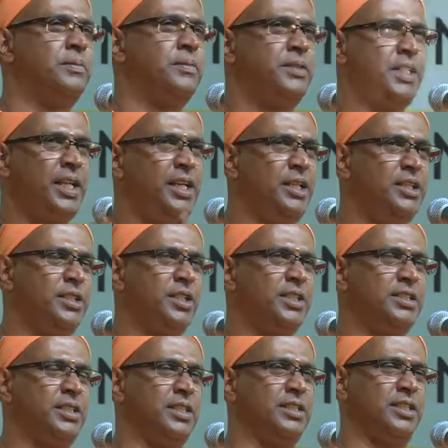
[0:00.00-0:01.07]
Tell
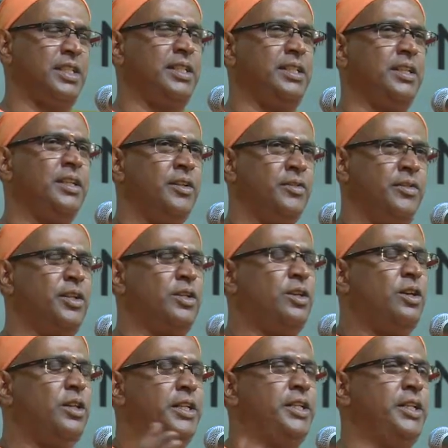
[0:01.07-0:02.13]
yourselves that we are
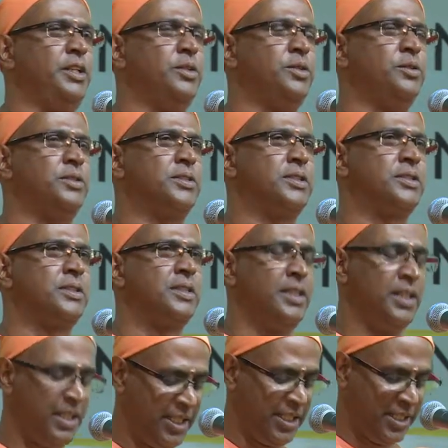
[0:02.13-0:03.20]
all heroes.
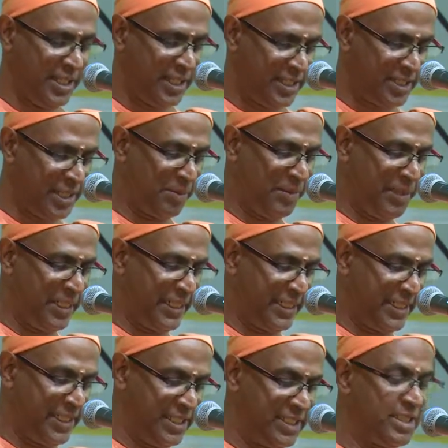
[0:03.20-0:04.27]
In Tamil it
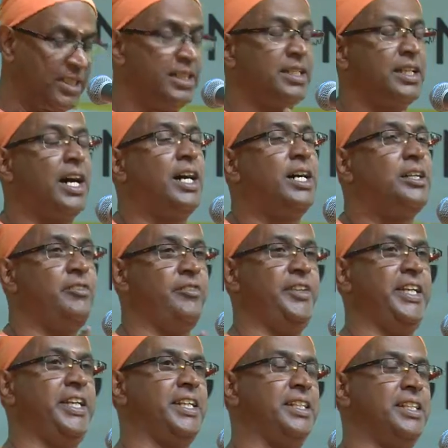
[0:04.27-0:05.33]
is, Naan
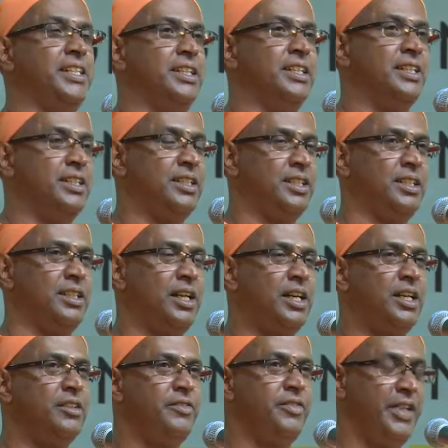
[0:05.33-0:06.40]
Veeran,
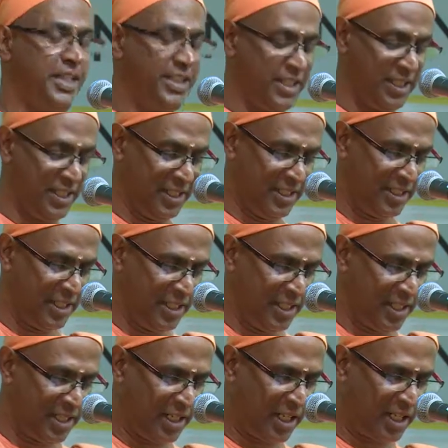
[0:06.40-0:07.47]
Naan
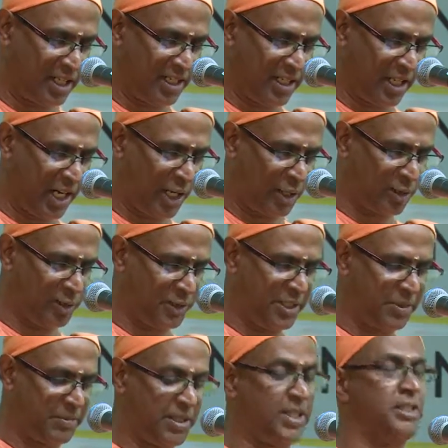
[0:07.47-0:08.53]

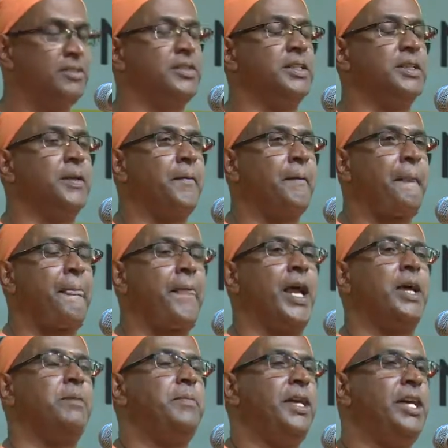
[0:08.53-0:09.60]
Arogyamanavan. I
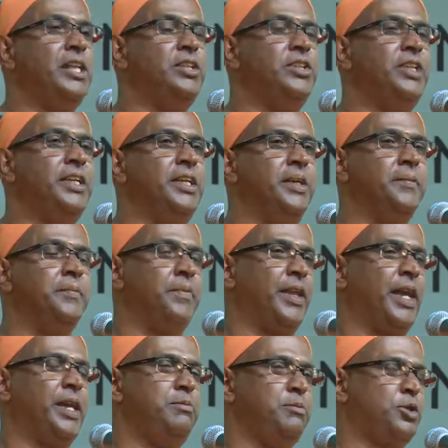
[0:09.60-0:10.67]
am healthy,
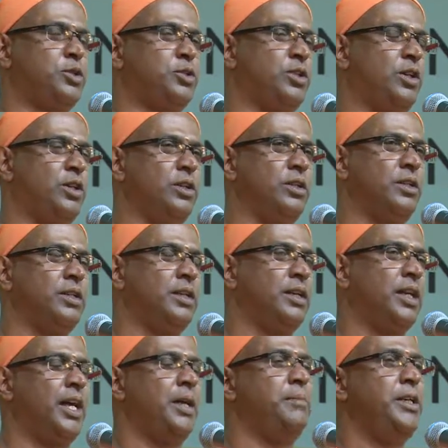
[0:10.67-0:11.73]
I am strong,
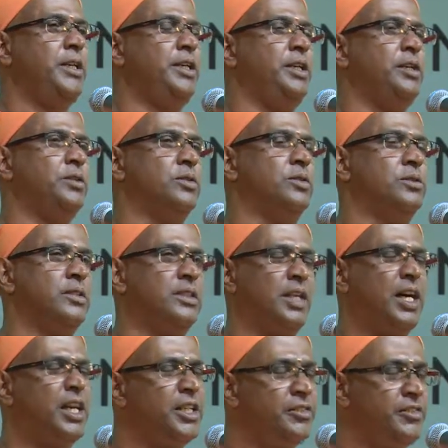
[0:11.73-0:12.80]
I am a hero.
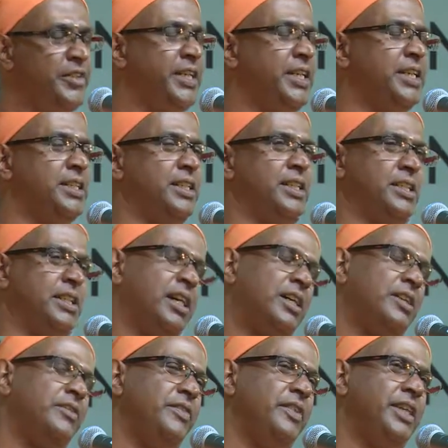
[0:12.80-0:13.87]
Naan Veeran,
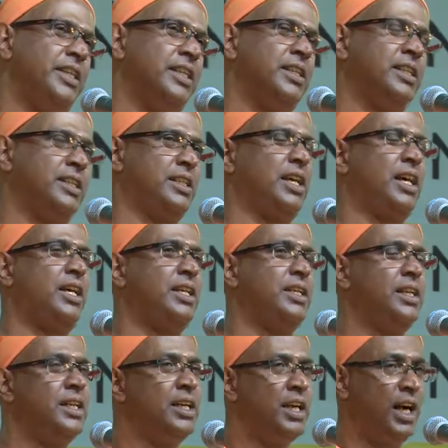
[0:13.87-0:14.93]
Naan
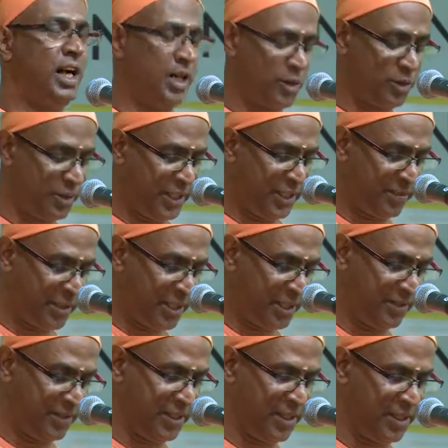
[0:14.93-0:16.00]

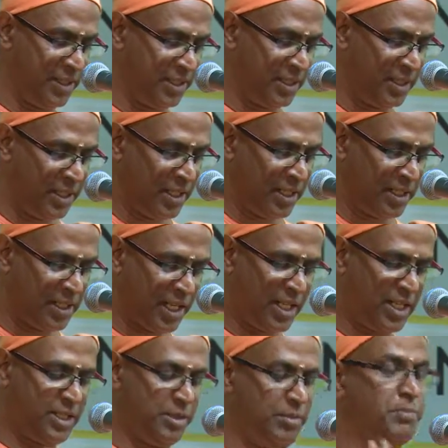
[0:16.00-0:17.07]
Arogyamanavan,
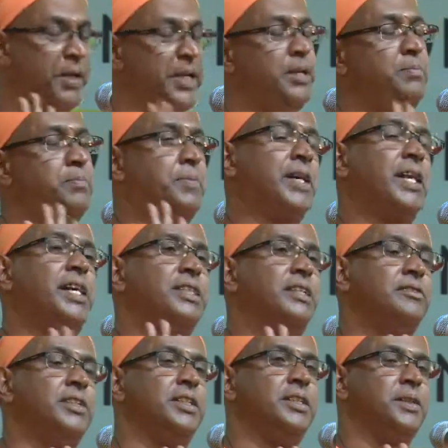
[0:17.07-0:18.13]
Naan
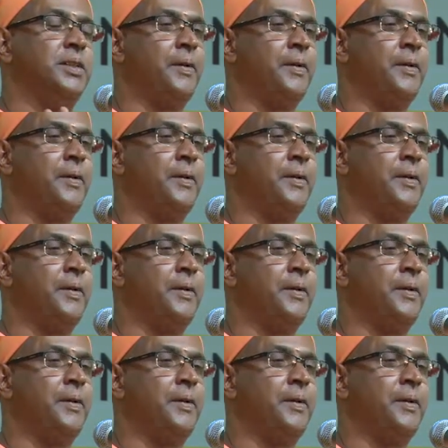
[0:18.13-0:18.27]
Bhayappadavan.